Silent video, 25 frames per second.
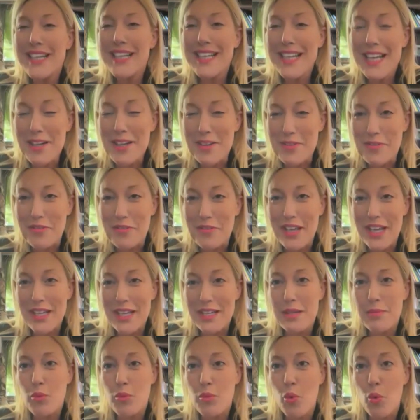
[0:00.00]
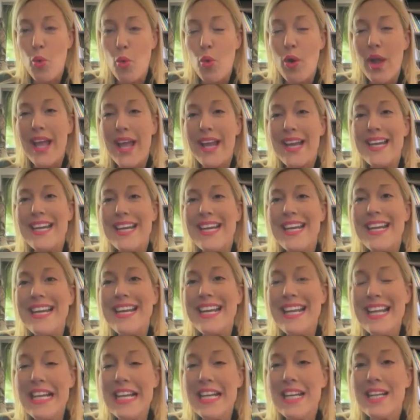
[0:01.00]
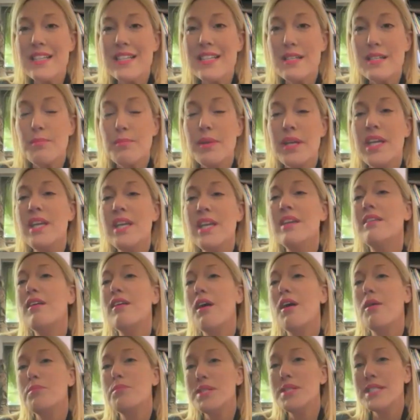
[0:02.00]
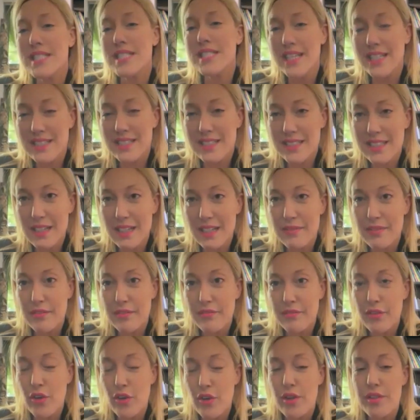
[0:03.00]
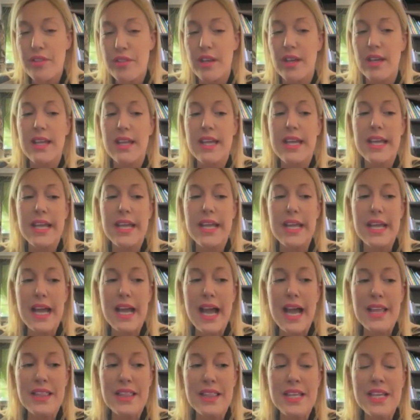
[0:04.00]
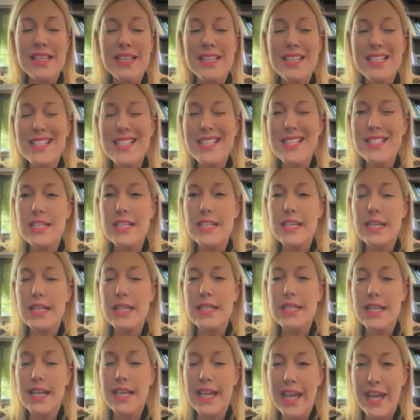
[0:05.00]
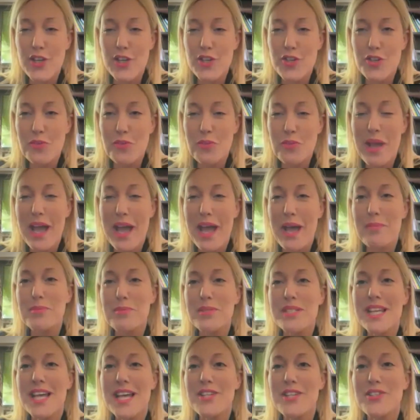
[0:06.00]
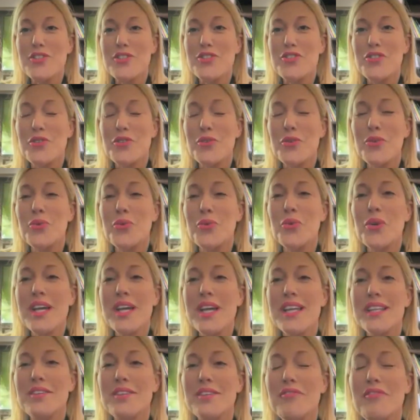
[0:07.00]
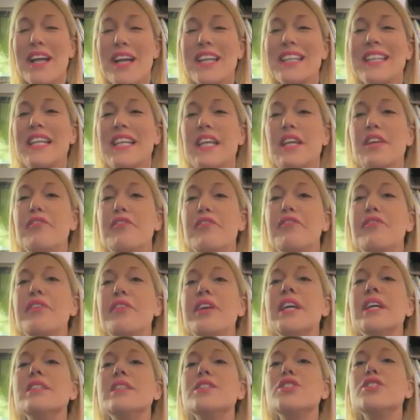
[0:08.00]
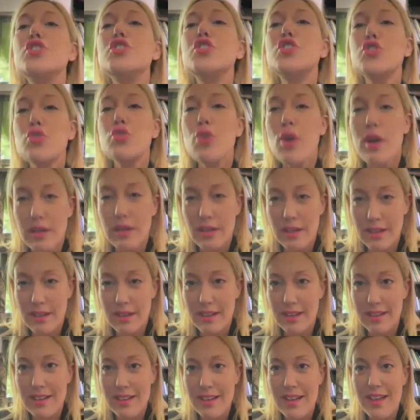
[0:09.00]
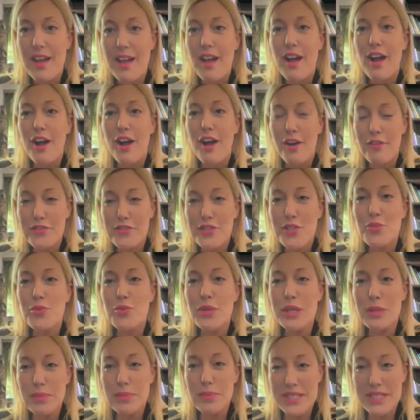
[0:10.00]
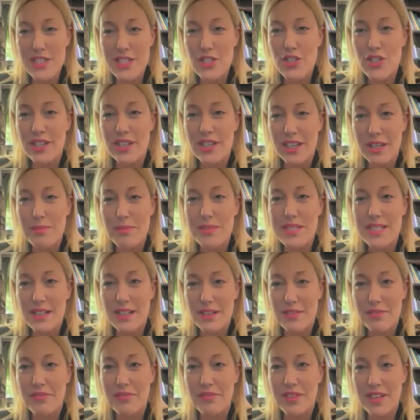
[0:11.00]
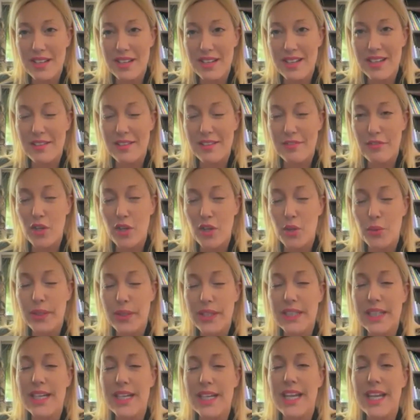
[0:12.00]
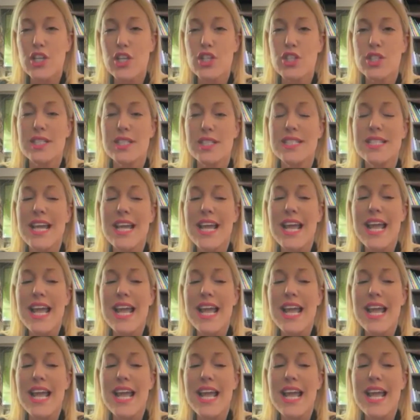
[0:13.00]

enough anymore and needing to be compensated even further. I think this is an indication perhaps as to the fact that he feels stronger after repositioning himself following the elections.